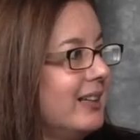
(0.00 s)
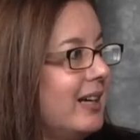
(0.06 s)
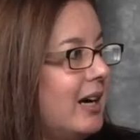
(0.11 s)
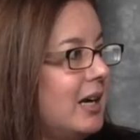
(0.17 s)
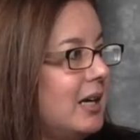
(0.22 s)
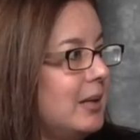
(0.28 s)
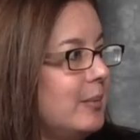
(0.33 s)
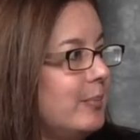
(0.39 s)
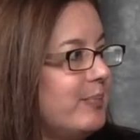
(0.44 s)

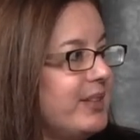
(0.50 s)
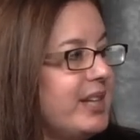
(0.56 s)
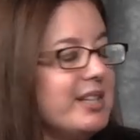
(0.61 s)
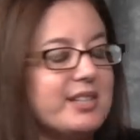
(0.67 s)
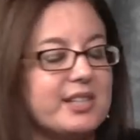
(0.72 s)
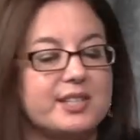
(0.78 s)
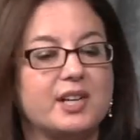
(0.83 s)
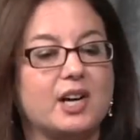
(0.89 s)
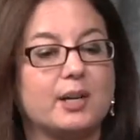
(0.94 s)
Um,
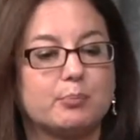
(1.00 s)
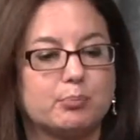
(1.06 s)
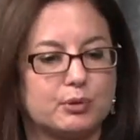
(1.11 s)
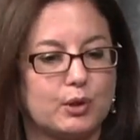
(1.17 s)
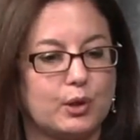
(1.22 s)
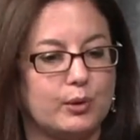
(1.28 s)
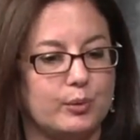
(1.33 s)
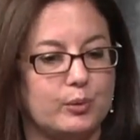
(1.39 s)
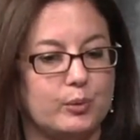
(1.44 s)
it's not
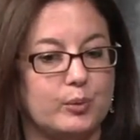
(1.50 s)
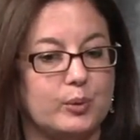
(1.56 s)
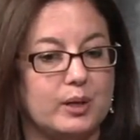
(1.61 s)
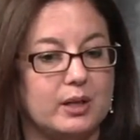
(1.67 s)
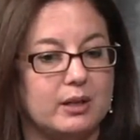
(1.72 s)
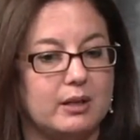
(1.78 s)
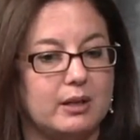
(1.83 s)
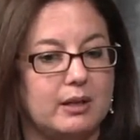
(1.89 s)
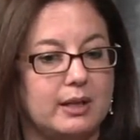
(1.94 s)
pro
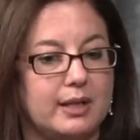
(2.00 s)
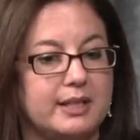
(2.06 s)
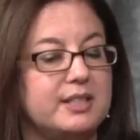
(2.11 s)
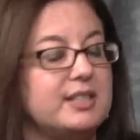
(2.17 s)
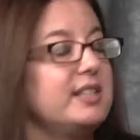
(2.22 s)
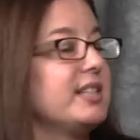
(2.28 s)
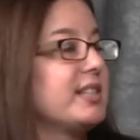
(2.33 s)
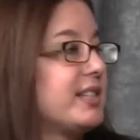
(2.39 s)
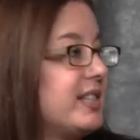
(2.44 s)

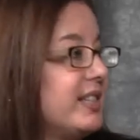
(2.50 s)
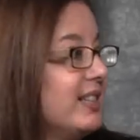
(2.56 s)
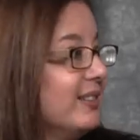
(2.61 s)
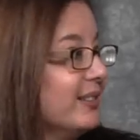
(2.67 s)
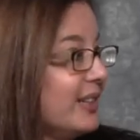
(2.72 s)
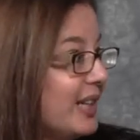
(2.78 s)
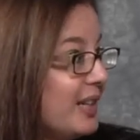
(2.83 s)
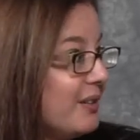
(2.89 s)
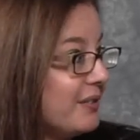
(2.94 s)

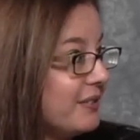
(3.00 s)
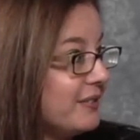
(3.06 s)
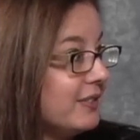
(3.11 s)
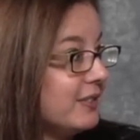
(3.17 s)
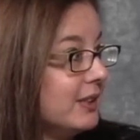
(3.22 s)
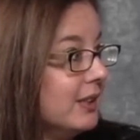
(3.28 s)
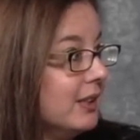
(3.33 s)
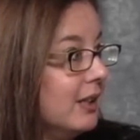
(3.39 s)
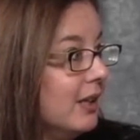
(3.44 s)
existing life.